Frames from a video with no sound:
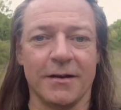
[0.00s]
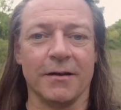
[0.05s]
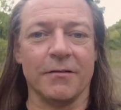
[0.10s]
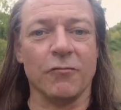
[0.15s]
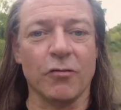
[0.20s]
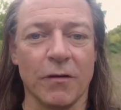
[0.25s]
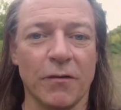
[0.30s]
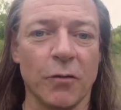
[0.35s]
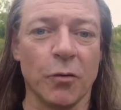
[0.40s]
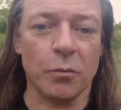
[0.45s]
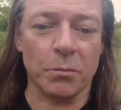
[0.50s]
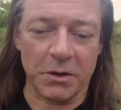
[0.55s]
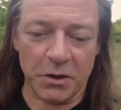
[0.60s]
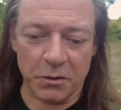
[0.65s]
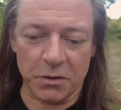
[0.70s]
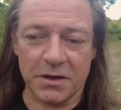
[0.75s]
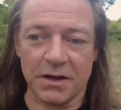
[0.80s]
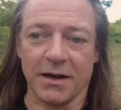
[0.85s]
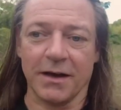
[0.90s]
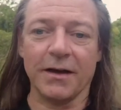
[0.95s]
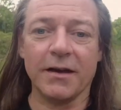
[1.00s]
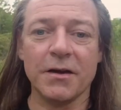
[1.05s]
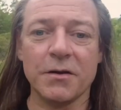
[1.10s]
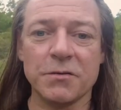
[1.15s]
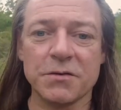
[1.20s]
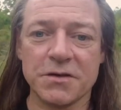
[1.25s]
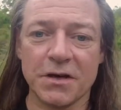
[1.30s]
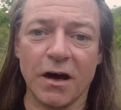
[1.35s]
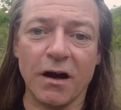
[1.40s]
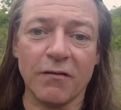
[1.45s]
Reform UK,
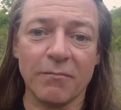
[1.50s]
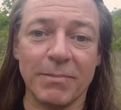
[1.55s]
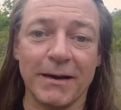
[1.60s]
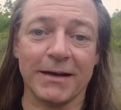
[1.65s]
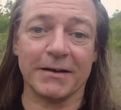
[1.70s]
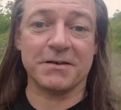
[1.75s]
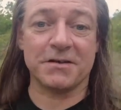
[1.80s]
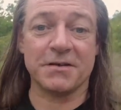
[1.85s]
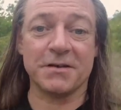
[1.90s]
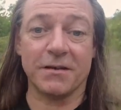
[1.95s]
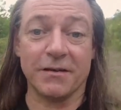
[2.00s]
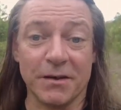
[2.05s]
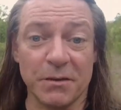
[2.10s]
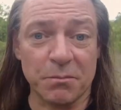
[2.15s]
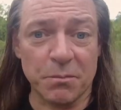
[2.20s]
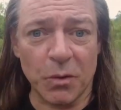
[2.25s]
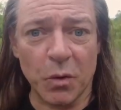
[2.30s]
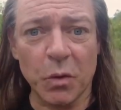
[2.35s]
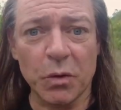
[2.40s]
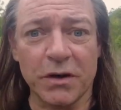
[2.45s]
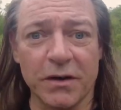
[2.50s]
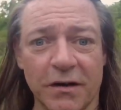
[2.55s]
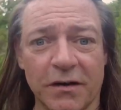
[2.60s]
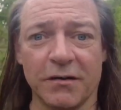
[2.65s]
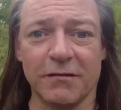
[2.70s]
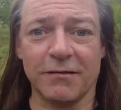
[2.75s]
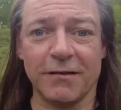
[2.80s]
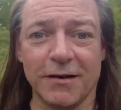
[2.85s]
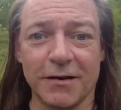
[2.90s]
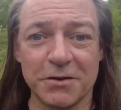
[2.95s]
who's half Pakistani, born in
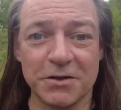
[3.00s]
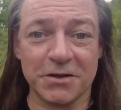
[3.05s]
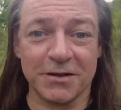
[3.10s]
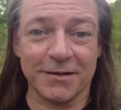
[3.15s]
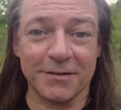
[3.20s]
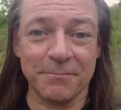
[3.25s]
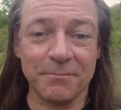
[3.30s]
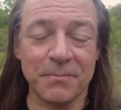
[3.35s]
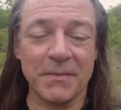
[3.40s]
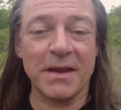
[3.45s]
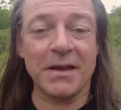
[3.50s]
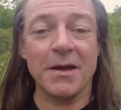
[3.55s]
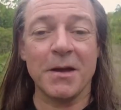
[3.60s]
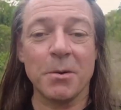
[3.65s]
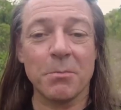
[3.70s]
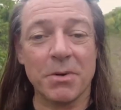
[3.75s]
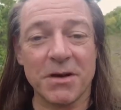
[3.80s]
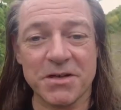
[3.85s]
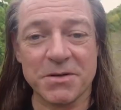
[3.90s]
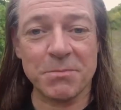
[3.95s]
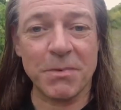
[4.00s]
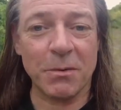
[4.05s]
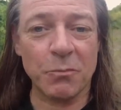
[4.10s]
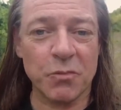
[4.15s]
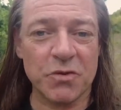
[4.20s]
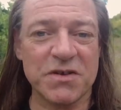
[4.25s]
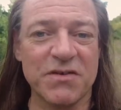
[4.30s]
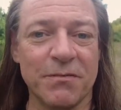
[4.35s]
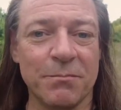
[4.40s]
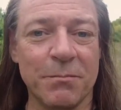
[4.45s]
Karachi. But his mum
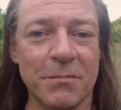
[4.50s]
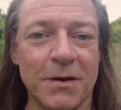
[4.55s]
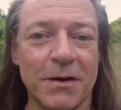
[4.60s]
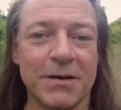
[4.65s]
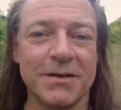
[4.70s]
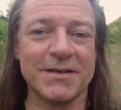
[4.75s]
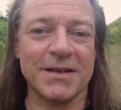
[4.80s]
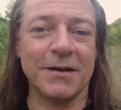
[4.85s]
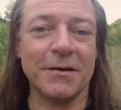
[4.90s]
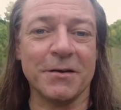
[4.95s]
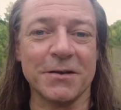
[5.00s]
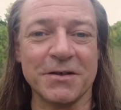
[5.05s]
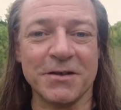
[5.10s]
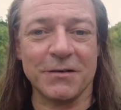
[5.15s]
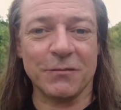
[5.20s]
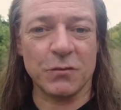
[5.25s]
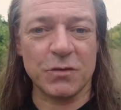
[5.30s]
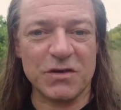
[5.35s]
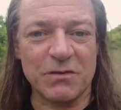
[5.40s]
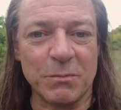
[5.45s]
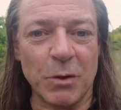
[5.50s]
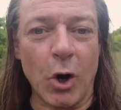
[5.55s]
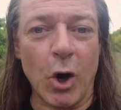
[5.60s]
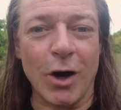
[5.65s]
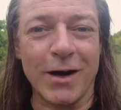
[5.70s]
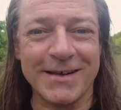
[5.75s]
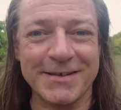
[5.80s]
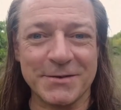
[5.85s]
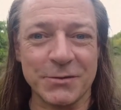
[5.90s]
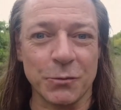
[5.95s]
is English and was from
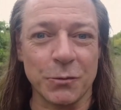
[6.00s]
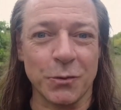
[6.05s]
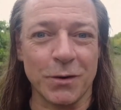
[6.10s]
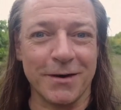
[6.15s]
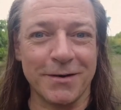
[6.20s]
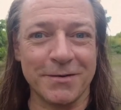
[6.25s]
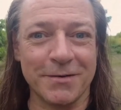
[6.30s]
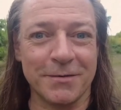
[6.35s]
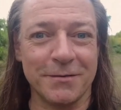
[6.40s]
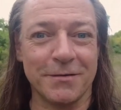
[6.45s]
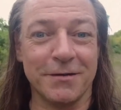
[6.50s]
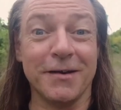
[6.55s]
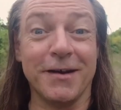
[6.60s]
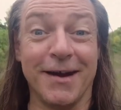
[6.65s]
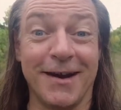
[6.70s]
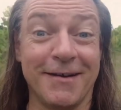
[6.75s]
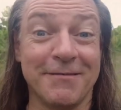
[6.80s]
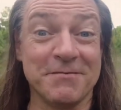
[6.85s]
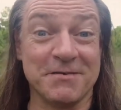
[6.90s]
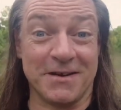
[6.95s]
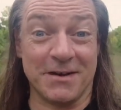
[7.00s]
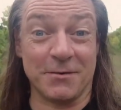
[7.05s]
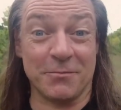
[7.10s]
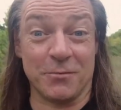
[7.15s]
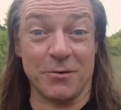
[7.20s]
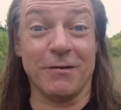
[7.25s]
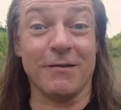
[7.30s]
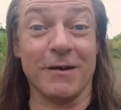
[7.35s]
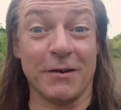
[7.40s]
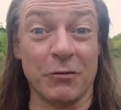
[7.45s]
Isleworth, near Hounslow,
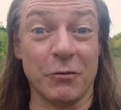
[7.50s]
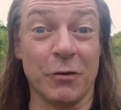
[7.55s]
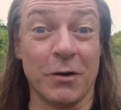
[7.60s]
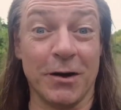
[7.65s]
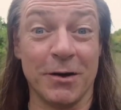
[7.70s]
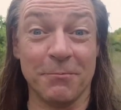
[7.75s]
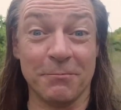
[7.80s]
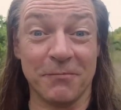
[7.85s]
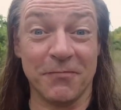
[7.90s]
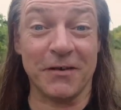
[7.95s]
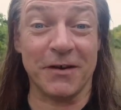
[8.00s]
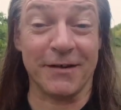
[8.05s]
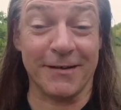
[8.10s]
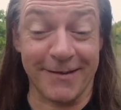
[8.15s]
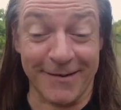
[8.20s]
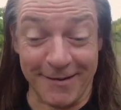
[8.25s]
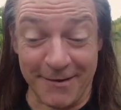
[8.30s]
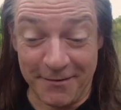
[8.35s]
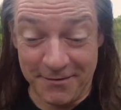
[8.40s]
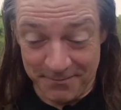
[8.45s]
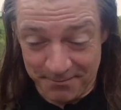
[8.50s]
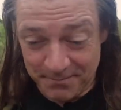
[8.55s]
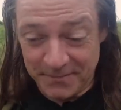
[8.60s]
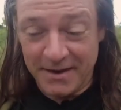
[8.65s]
where I grew up, funnily enough.